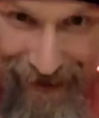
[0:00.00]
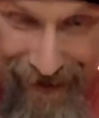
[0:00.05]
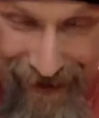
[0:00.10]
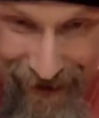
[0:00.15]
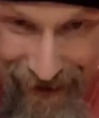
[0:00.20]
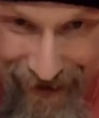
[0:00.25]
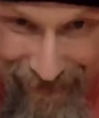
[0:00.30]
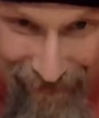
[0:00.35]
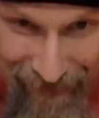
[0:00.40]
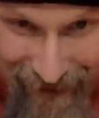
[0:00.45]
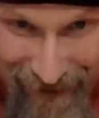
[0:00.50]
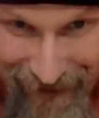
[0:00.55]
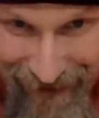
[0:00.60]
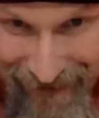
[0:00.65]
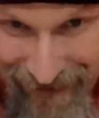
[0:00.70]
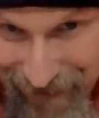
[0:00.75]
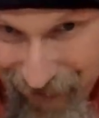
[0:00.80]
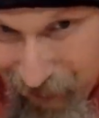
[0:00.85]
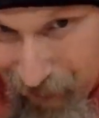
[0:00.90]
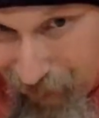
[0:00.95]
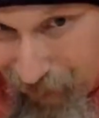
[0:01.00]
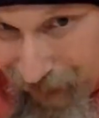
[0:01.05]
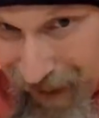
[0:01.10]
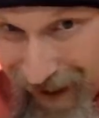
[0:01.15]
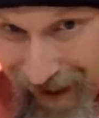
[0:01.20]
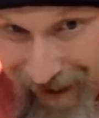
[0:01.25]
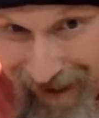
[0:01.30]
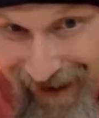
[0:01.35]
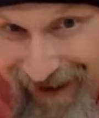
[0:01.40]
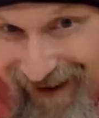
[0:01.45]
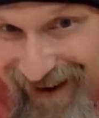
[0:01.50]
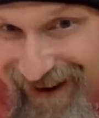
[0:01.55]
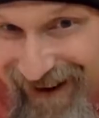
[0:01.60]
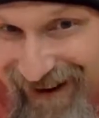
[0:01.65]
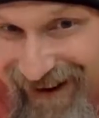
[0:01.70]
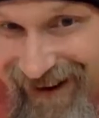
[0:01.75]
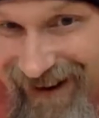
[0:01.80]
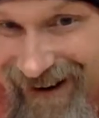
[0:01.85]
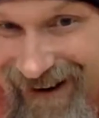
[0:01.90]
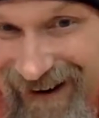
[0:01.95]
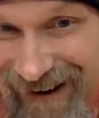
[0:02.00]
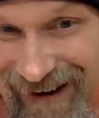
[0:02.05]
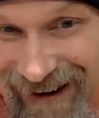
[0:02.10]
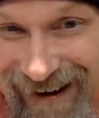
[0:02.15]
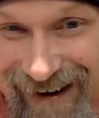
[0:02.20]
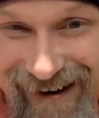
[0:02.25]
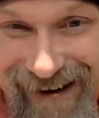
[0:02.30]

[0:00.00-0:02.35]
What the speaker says: tonight, man. It's cold out here.